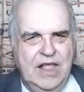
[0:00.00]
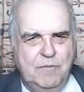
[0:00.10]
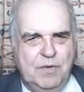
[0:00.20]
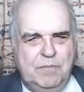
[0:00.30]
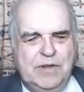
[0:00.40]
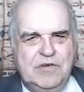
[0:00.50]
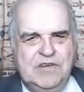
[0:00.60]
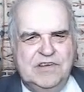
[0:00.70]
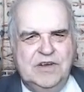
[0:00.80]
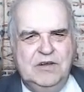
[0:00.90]
But
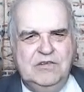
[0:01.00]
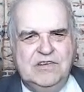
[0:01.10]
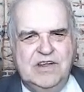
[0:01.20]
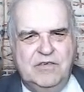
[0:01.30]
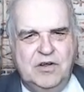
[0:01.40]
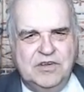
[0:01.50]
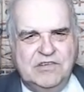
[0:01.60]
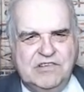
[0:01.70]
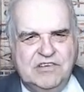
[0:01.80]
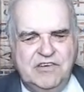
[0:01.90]
because the notes are on
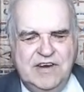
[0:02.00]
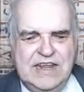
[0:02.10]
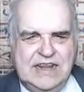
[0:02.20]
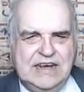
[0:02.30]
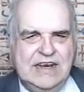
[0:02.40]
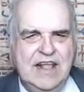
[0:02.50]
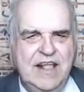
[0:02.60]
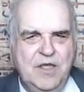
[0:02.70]
screen,